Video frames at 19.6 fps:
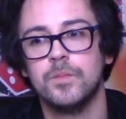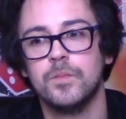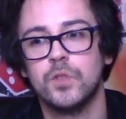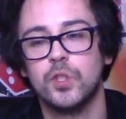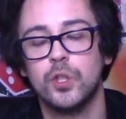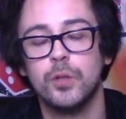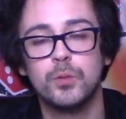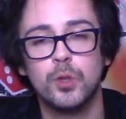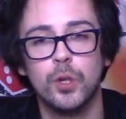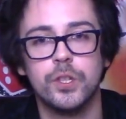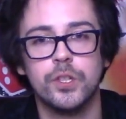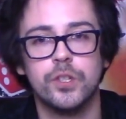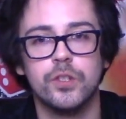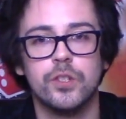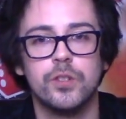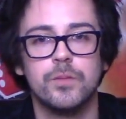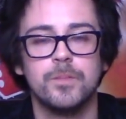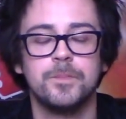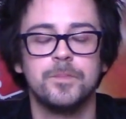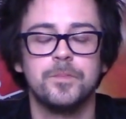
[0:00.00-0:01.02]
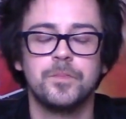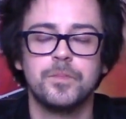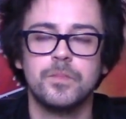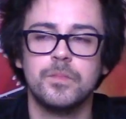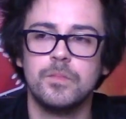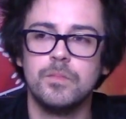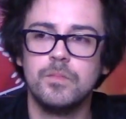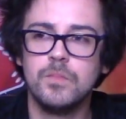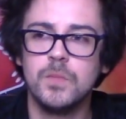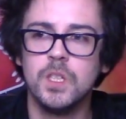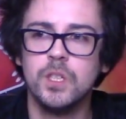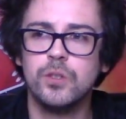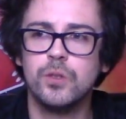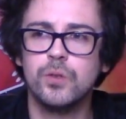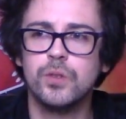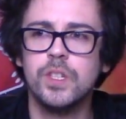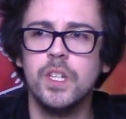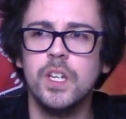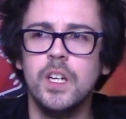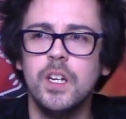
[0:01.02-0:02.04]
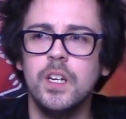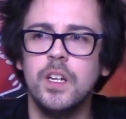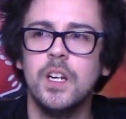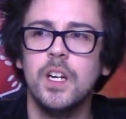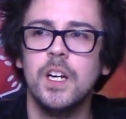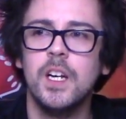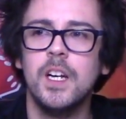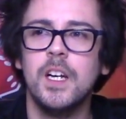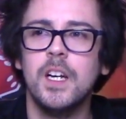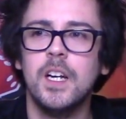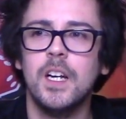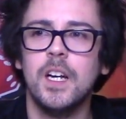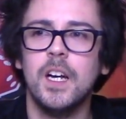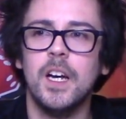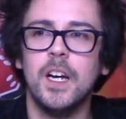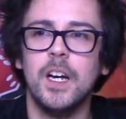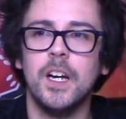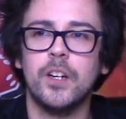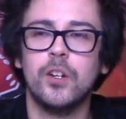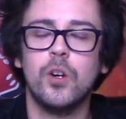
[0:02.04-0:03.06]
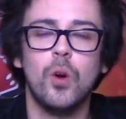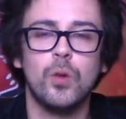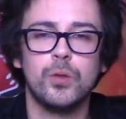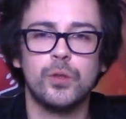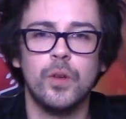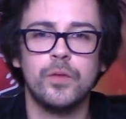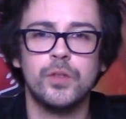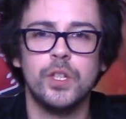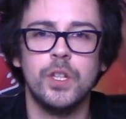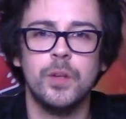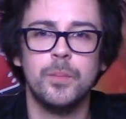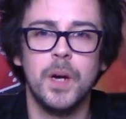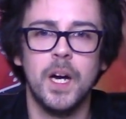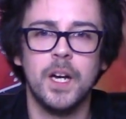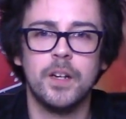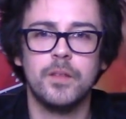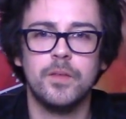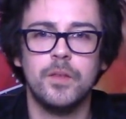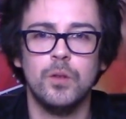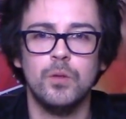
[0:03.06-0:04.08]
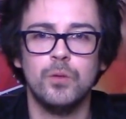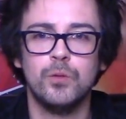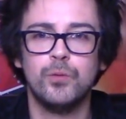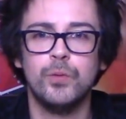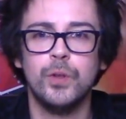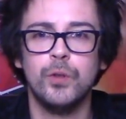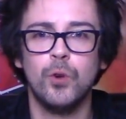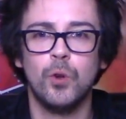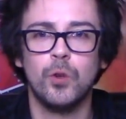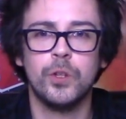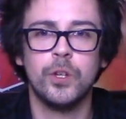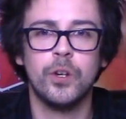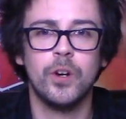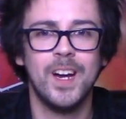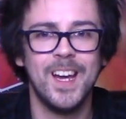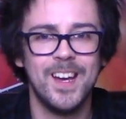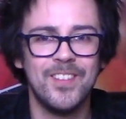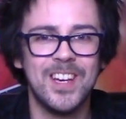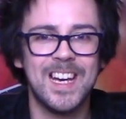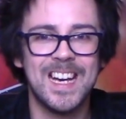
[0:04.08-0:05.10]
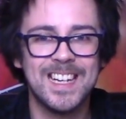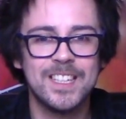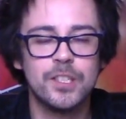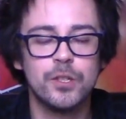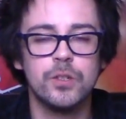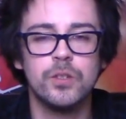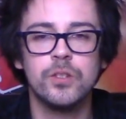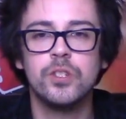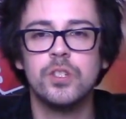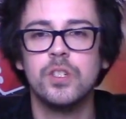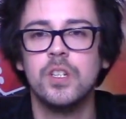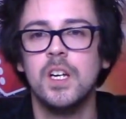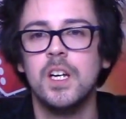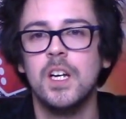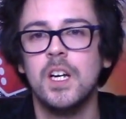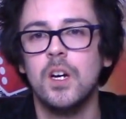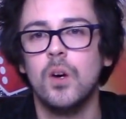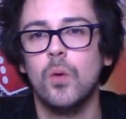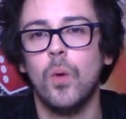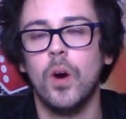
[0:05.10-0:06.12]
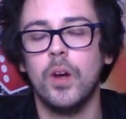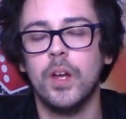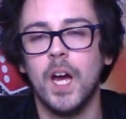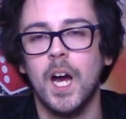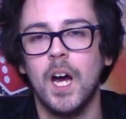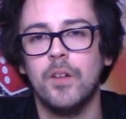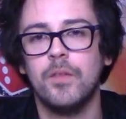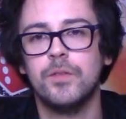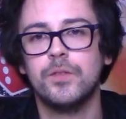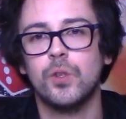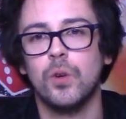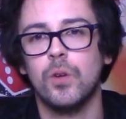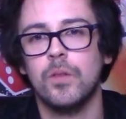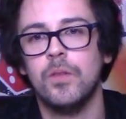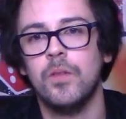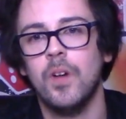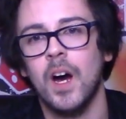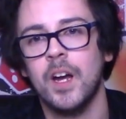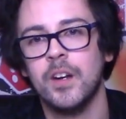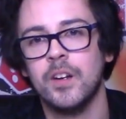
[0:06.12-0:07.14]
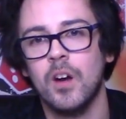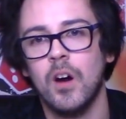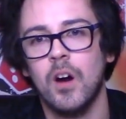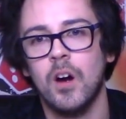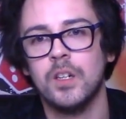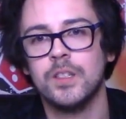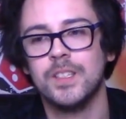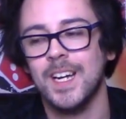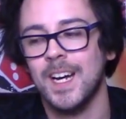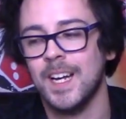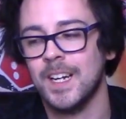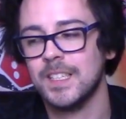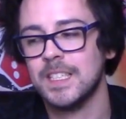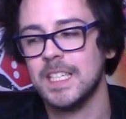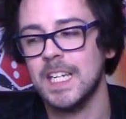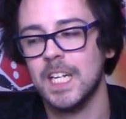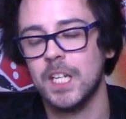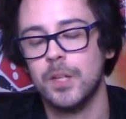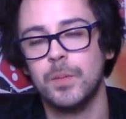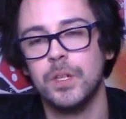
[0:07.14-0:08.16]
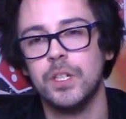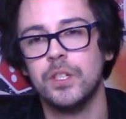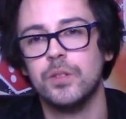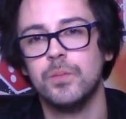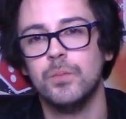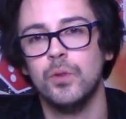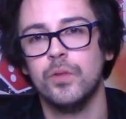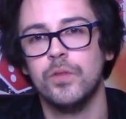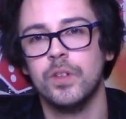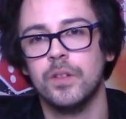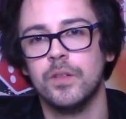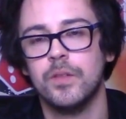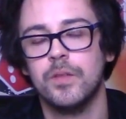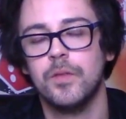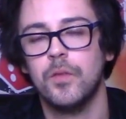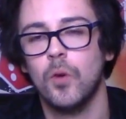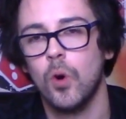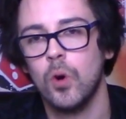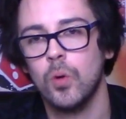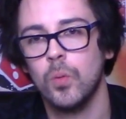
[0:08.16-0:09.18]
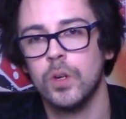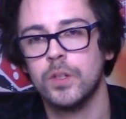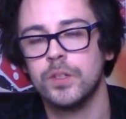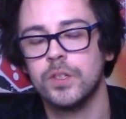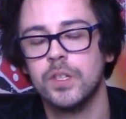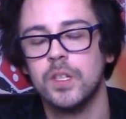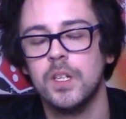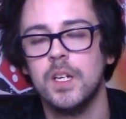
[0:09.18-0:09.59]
troop choices. So say Call's obviously in the backfield, rerolling your heavy hitters, while you have sort of Vanguard and a Tech Priest moving forward.